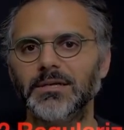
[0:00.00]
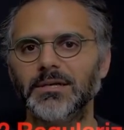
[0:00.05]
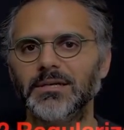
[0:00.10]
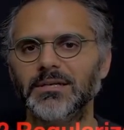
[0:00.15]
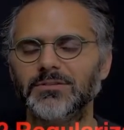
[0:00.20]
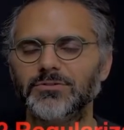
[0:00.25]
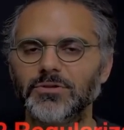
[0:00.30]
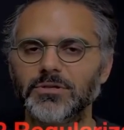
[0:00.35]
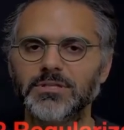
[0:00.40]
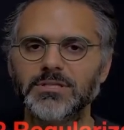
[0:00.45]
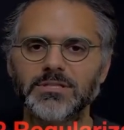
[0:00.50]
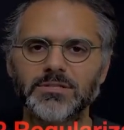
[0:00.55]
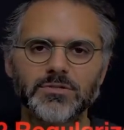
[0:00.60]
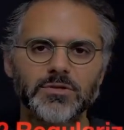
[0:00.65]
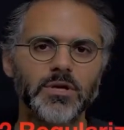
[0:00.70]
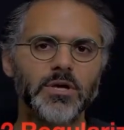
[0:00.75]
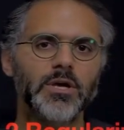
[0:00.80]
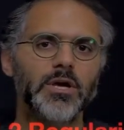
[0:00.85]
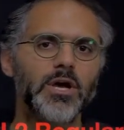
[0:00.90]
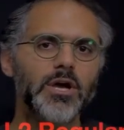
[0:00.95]
So it's,
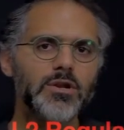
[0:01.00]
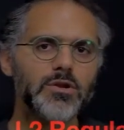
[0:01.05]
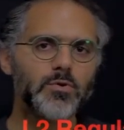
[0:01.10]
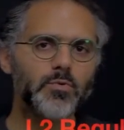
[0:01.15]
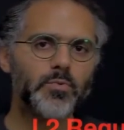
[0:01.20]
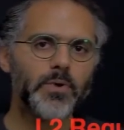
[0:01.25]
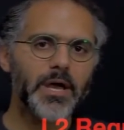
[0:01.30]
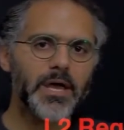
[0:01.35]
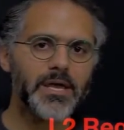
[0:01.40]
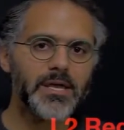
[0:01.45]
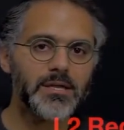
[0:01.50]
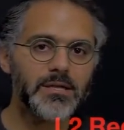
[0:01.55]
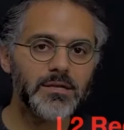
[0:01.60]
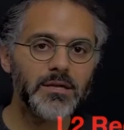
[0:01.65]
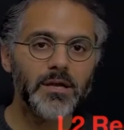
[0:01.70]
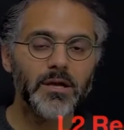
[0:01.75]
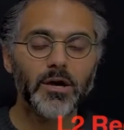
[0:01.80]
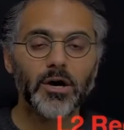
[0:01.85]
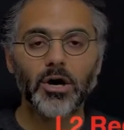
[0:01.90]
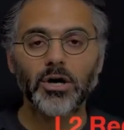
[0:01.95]
in a way,
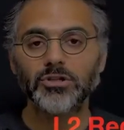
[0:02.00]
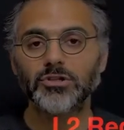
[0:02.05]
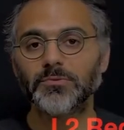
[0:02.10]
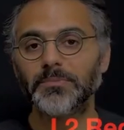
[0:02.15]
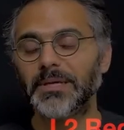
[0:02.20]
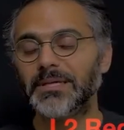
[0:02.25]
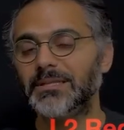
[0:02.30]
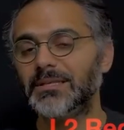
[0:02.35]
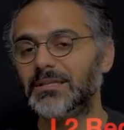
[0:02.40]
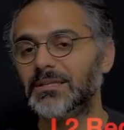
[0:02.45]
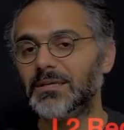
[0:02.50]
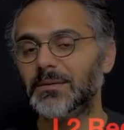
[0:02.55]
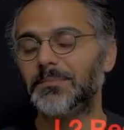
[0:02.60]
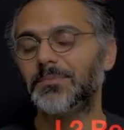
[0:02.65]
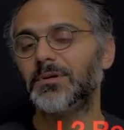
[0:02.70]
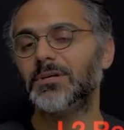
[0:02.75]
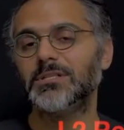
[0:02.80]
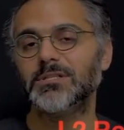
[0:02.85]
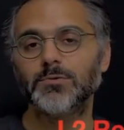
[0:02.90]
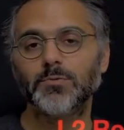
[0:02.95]
automating the
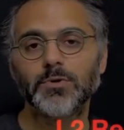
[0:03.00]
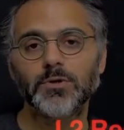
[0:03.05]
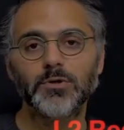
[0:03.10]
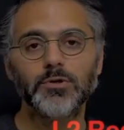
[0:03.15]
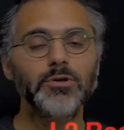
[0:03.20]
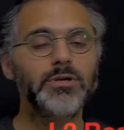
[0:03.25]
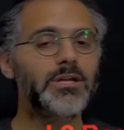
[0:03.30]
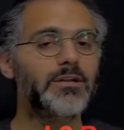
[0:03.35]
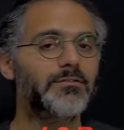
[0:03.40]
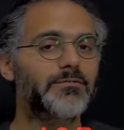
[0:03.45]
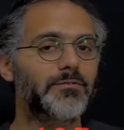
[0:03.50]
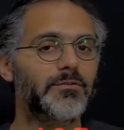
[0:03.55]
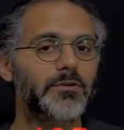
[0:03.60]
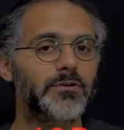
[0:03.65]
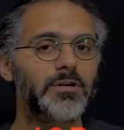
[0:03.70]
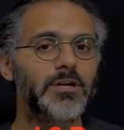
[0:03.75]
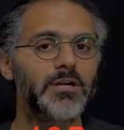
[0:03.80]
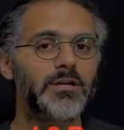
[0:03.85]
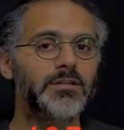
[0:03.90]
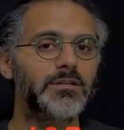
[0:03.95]
process we're looking
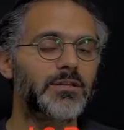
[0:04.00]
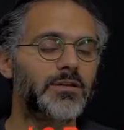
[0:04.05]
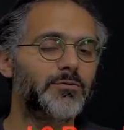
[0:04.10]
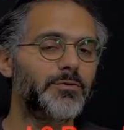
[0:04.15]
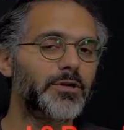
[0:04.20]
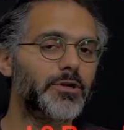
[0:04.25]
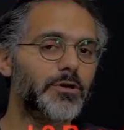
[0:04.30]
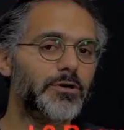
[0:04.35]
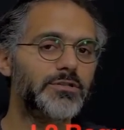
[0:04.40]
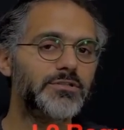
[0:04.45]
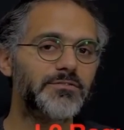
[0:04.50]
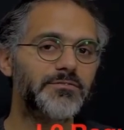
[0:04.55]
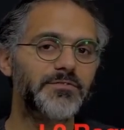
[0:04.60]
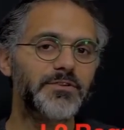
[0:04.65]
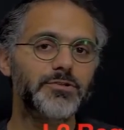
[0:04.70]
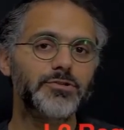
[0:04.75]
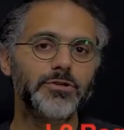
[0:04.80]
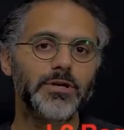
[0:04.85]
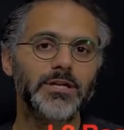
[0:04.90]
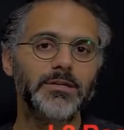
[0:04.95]
for, the recursive
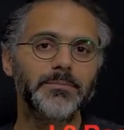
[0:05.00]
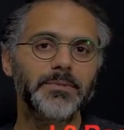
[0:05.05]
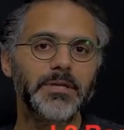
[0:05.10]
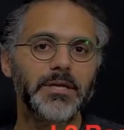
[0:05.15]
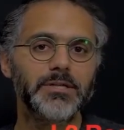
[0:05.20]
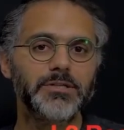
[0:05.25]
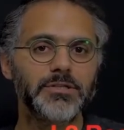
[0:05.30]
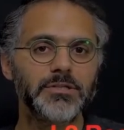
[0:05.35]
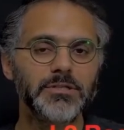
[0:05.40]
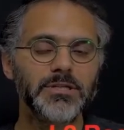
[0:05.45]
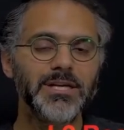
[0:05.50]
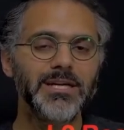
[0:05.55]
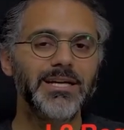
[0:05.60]
feature elimination.